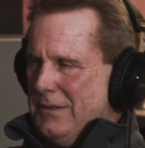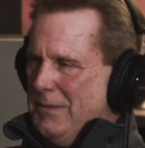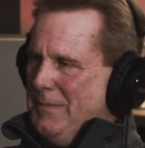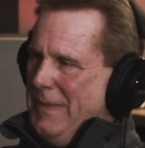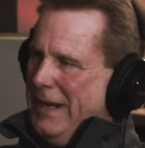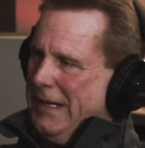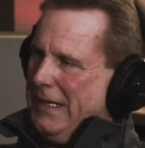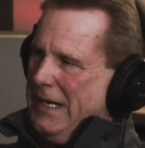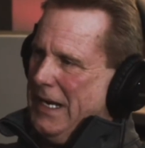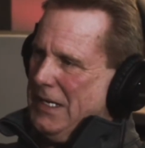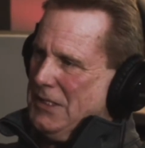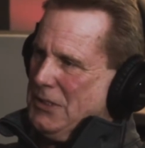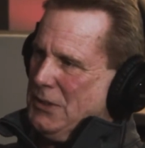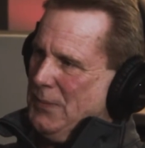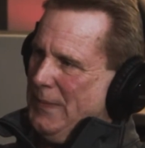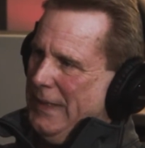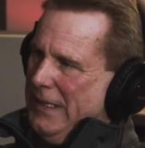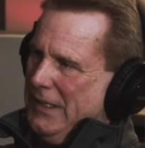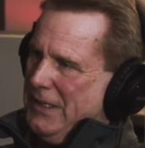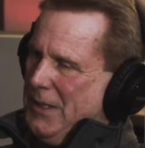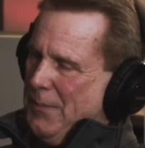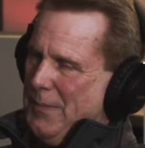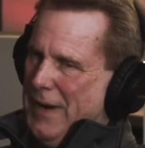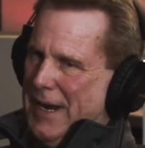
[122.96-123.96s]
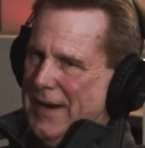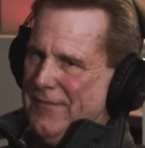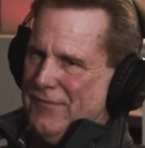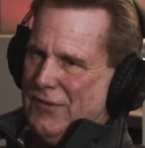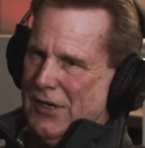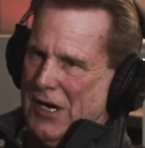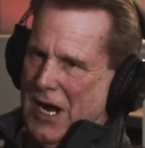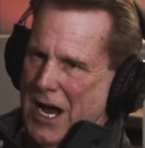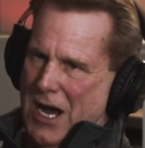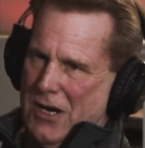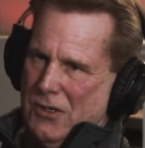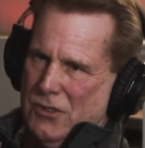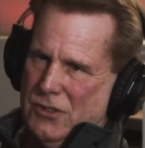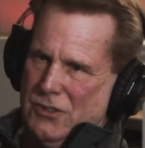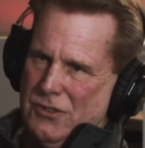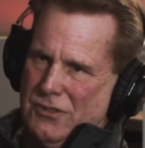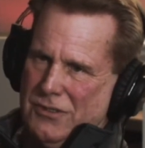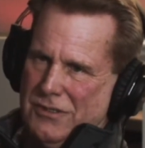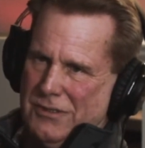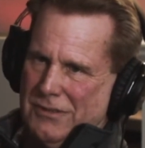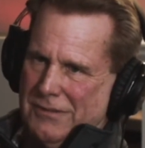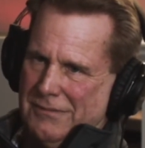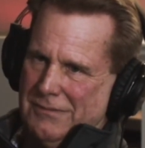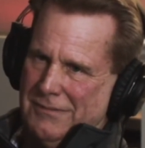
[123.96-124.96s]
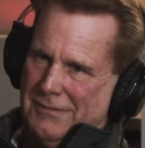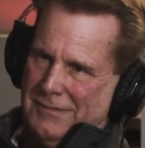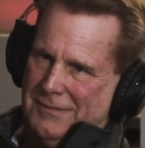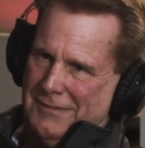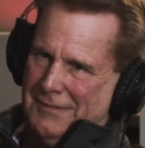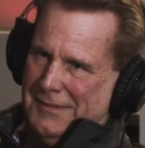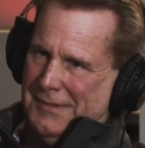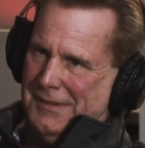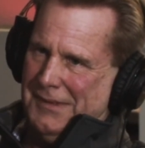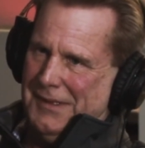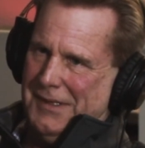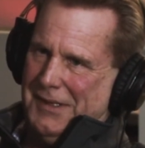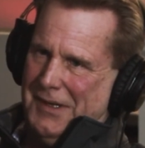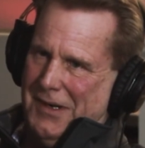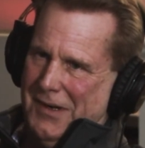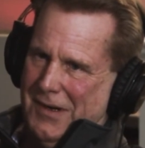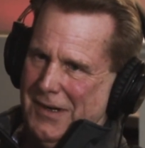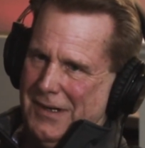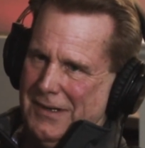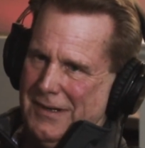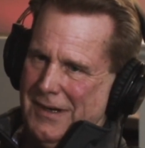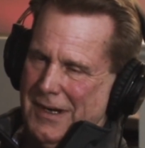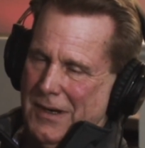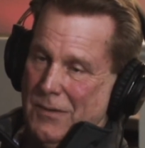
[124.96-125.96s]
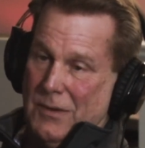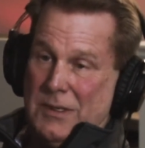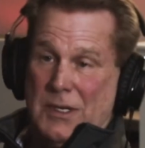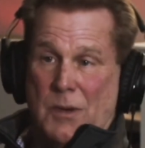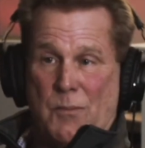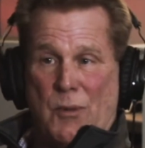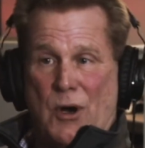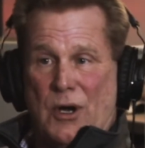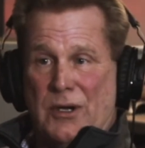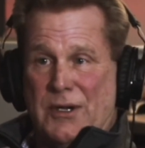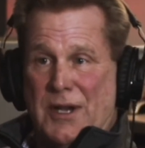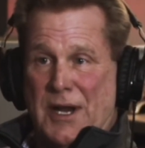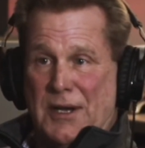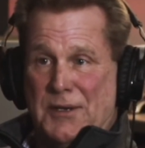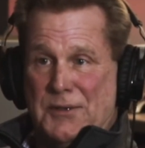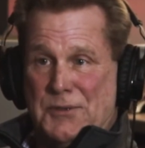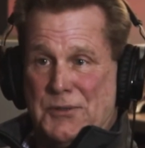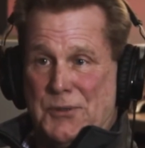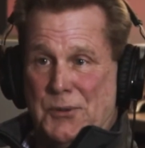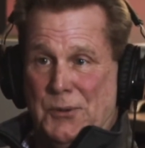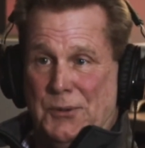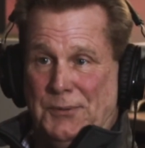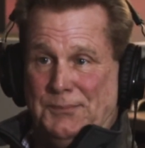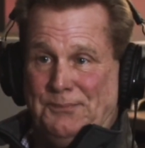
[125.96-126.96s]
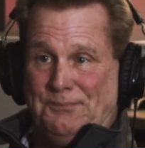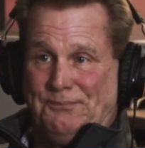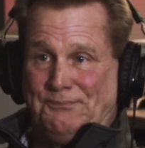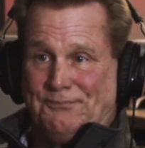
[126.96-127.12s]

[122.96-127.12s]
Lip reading: make ends meet to pay for college, I went to bartending school